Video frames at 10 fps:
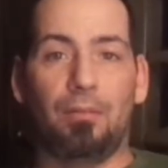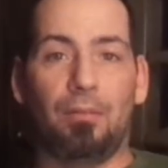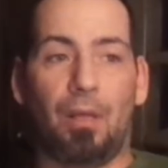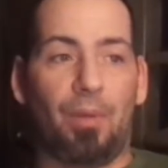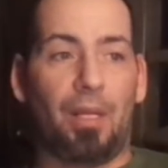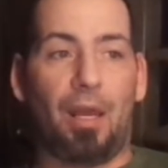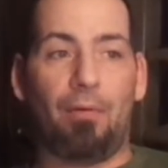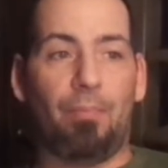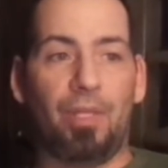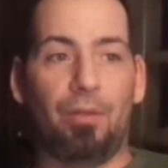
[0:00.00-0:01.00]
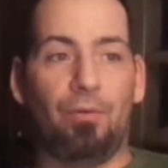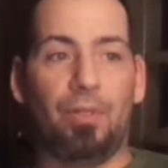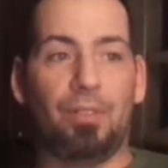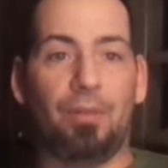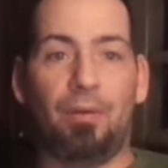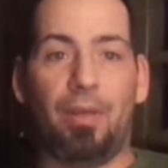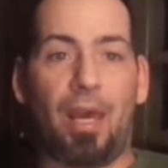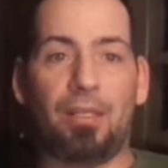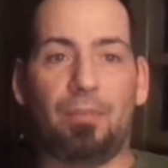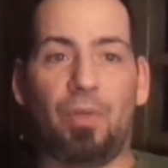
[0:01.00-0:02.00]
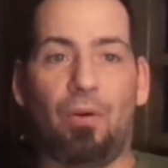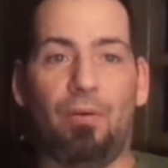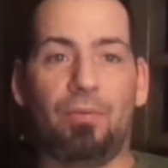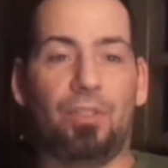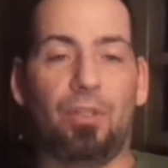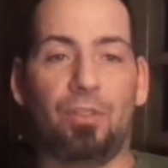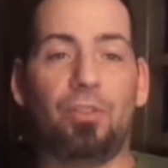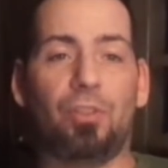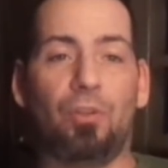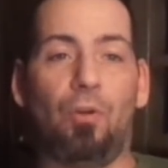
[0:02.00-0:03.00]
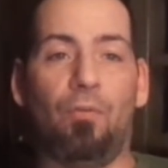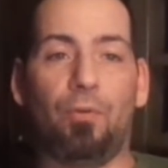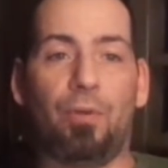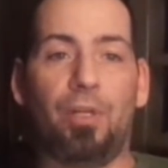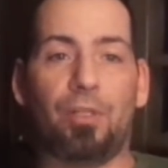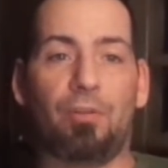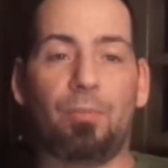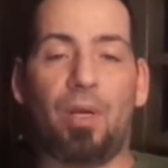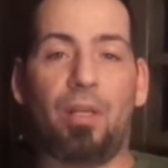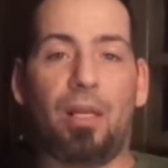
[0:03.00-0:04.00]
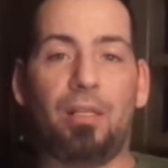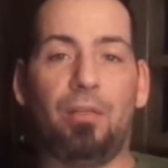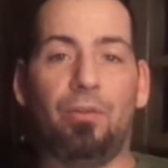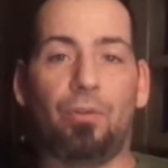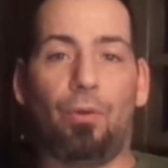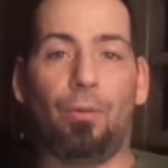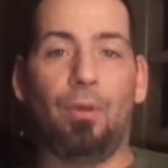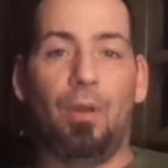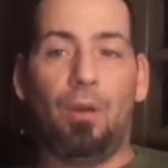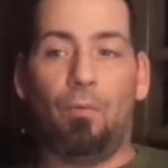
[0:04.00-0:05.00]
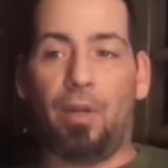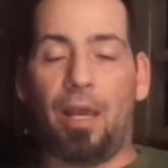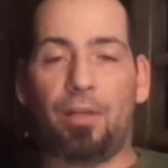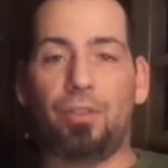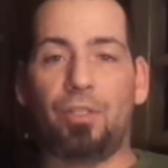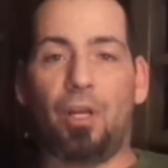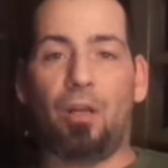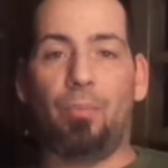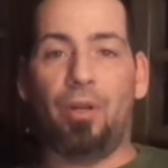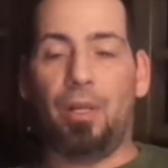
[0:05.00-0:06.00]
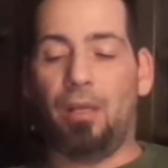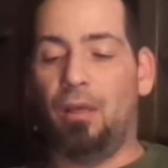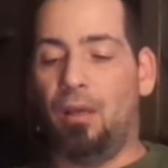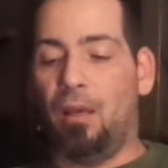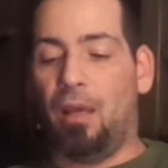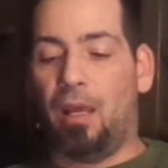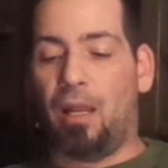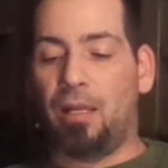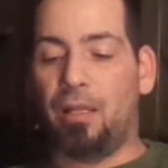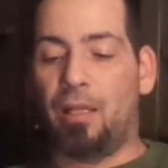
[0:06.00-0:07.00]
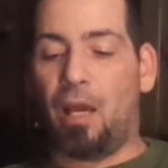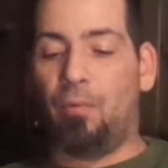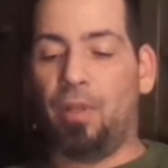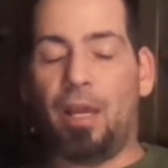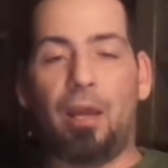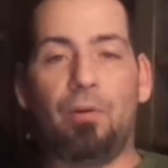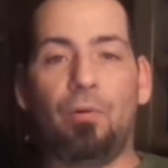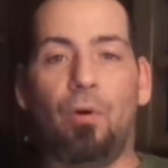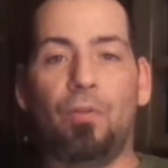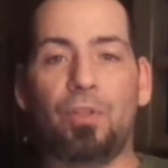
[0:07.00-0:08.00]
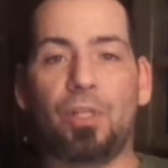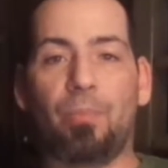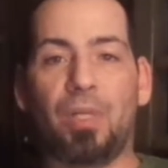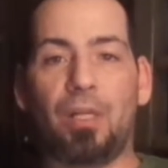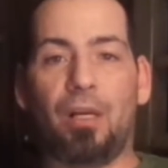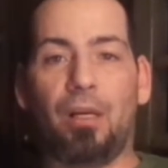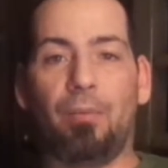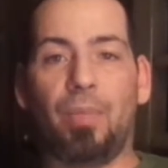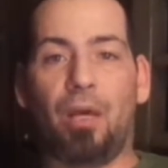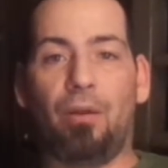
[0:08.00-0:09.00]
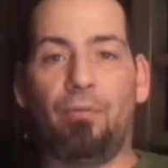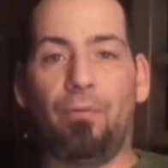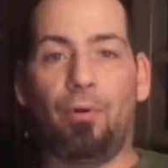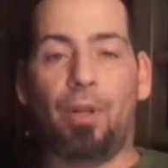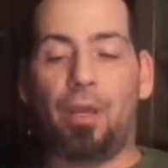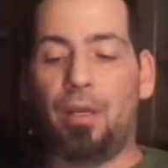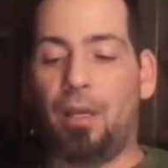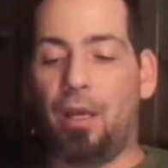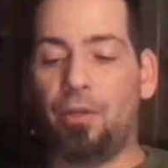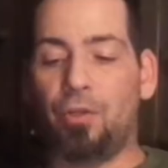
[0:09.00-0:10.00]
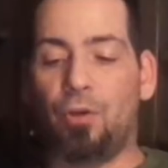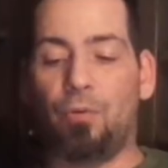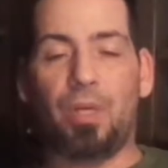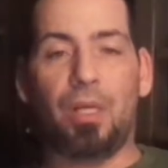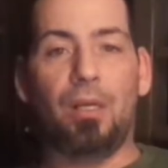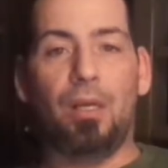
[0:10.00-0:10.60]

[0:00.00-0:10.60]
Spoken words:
I mean, I've been doing this, it has to be, it was just a little over 20 years. I was about 19 years old when I actually started breeding. And I did that with a guy who owned the Serpentarium down in Florida. He kind of showed me